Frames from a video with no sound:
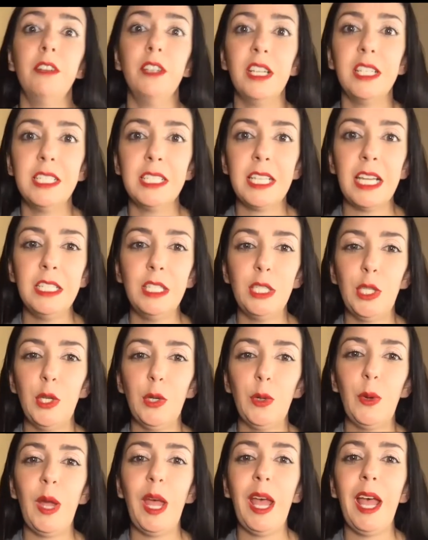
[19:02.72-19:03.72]
excites
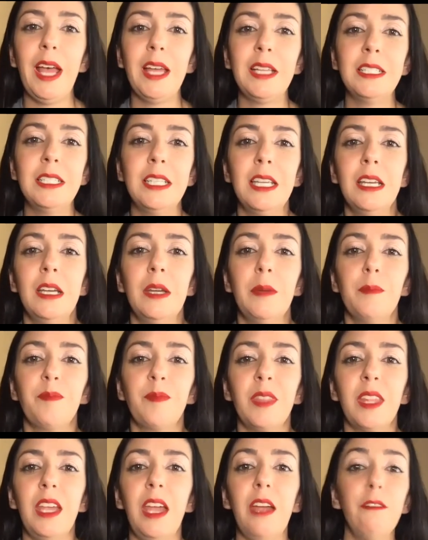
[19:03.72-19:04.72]
you. And
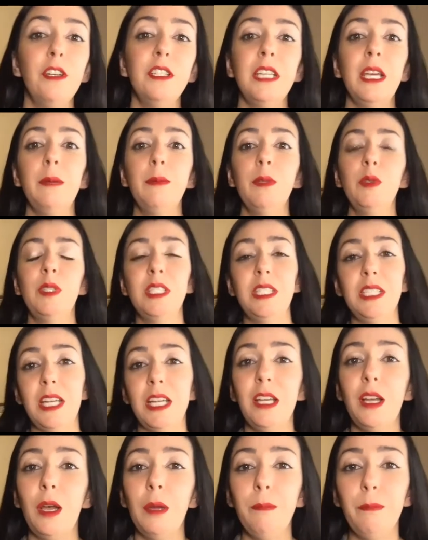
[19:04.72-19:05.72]
every time you
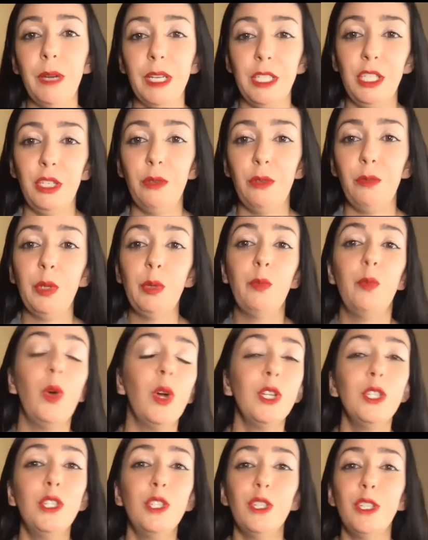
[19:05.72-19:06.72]
stay on budget,
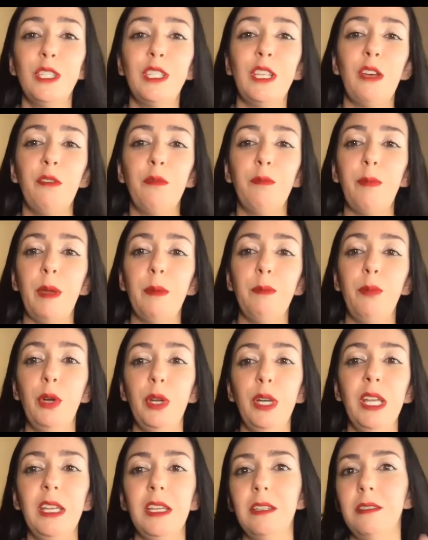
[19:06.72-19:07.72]
reward yourself by
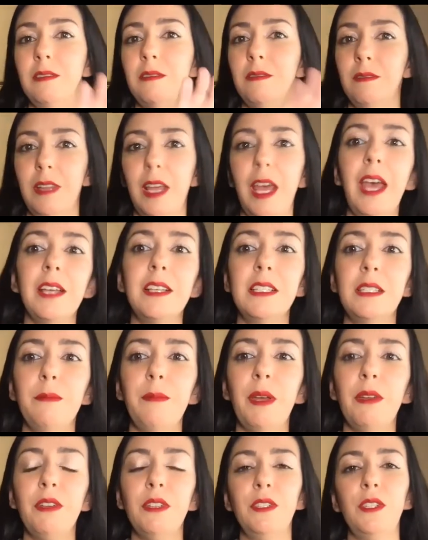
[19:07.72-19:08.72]
putting X
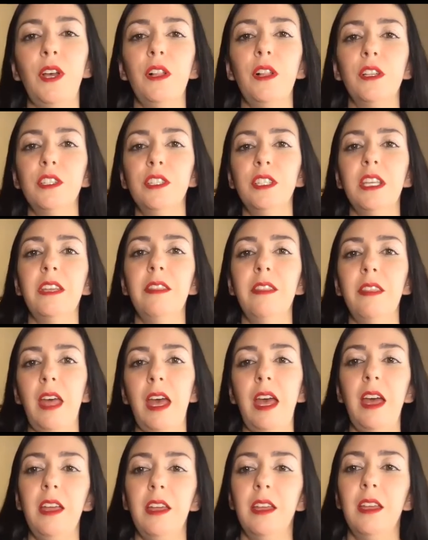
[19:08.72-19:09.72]
amount of dollars in
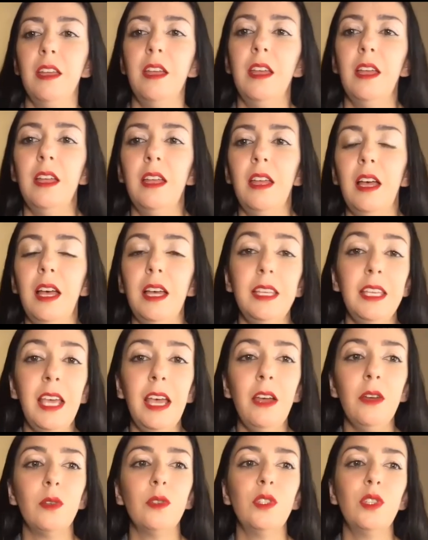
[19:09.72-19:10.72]
that
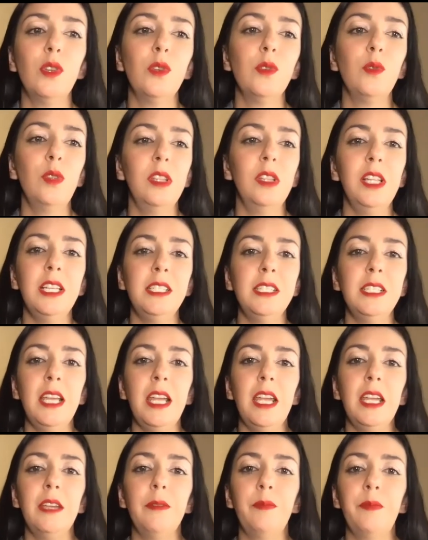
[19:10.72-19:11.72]
account. So let's
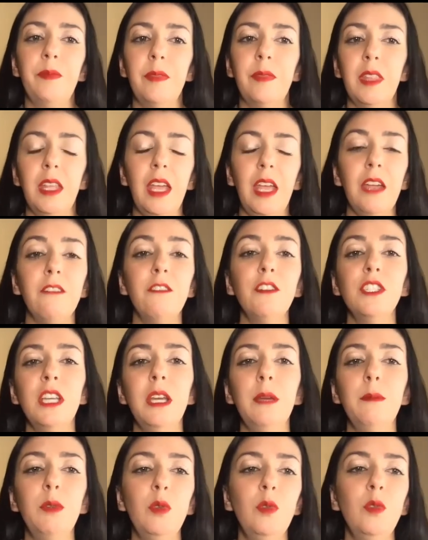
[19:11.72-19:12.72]
say every
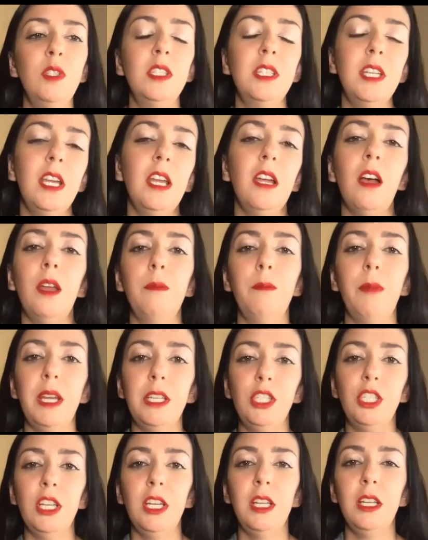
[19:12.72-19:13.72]
time you stay on
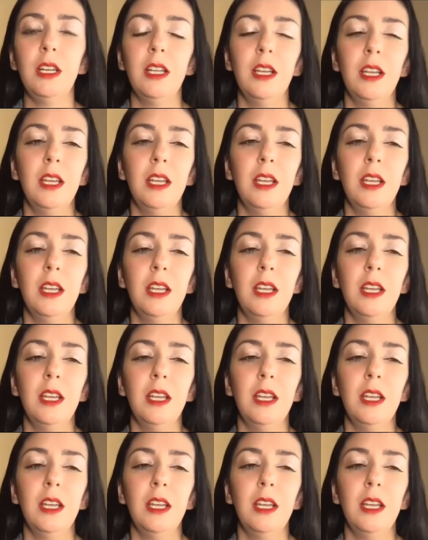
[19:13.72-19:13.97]
budget,